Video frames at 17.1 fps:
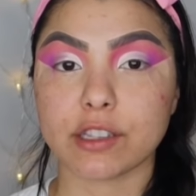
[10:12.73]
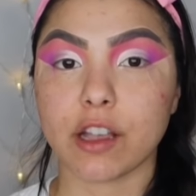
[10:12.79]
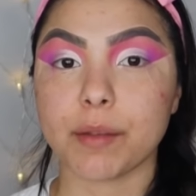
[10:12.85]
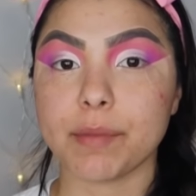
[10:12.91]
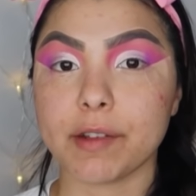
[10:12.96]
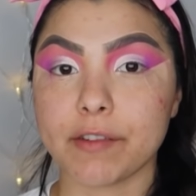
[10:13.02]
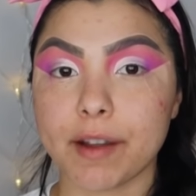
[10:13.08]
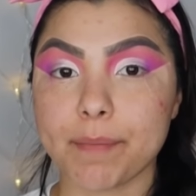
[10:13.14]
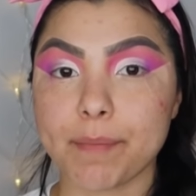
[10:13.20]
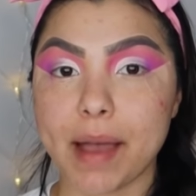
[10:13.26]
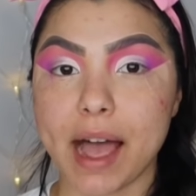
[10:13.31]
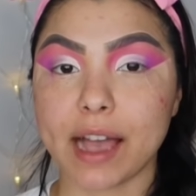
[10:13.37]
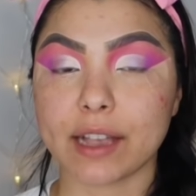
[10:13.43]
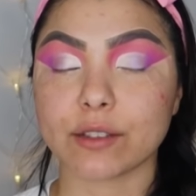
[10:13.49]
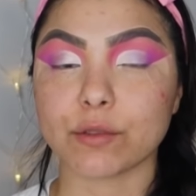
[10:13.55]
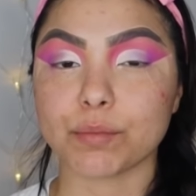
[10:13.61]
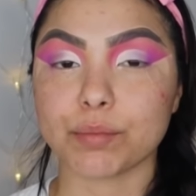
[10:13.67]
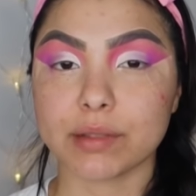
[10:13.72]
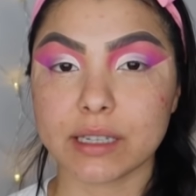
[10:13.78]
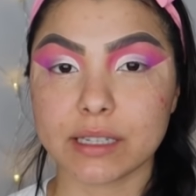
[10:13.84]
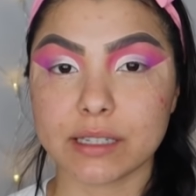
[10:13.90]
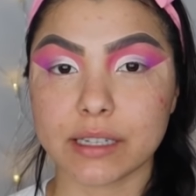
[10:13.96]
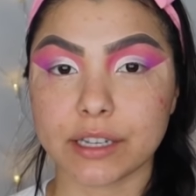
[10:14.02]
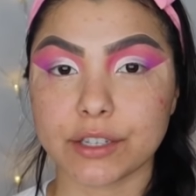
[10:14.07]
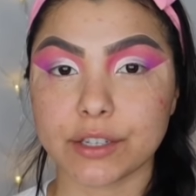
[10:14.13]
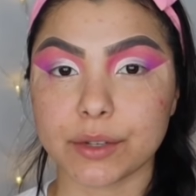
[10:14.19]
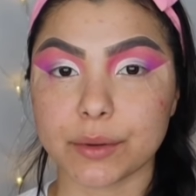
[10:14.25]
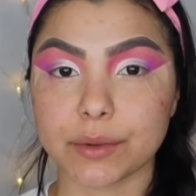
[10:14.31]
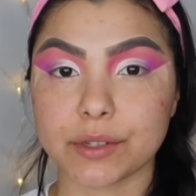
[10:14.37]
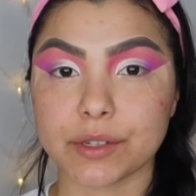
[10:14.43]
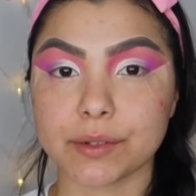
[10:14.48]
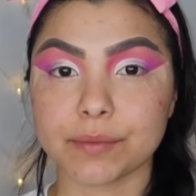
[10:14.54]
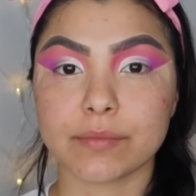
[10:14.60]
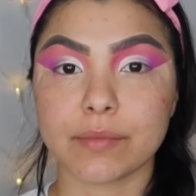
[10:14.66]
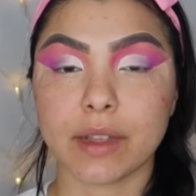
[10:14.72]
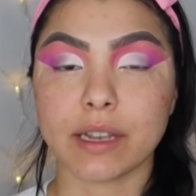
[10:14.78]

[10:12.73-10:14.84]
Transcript: so I'll be right back, so please stay tuned.